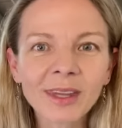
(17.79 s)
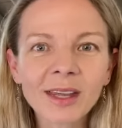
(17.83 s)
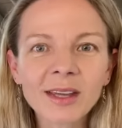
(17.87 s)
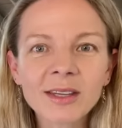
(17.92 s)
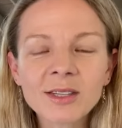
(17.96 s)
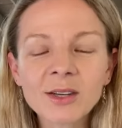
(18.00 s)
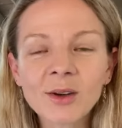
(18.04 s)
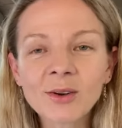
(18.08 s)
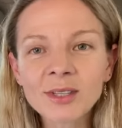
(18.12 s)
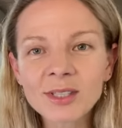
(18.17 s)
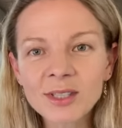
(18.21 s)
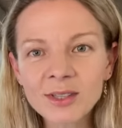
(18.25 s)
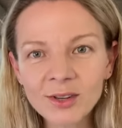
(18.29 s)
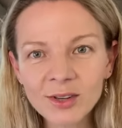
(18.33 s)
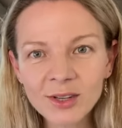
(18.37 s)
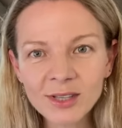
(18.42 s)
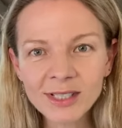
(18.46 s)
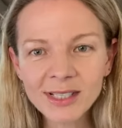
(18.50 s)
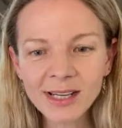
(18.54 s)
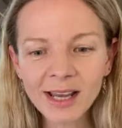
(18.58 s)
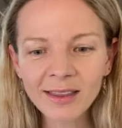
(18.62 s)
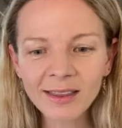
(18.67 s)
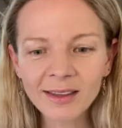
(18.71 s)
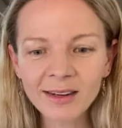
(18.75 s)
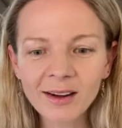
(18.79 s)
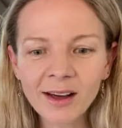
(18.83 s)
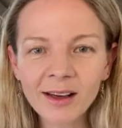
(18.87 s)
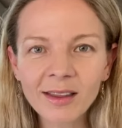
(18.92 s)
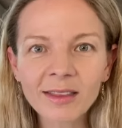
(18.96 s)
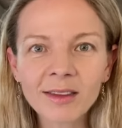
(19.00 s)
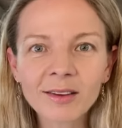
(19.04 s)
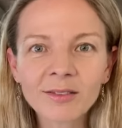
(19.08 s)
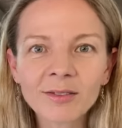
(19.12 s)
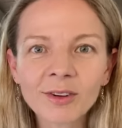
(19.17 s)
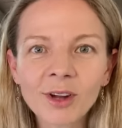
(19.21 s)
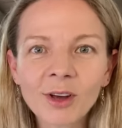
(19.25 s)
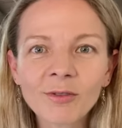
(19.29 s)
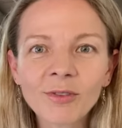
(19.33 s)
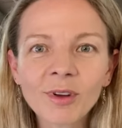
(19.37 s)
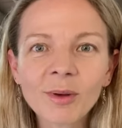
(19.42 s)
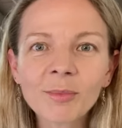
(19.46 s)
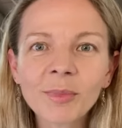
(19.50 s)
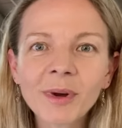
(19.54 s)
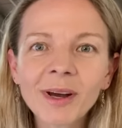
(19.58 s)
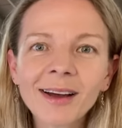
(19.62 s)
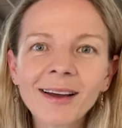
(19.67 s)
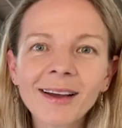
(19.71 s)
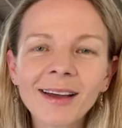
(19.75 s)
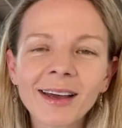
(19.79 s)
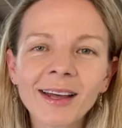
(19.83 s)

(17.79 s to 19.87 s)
So it's Thursday the 9th of November,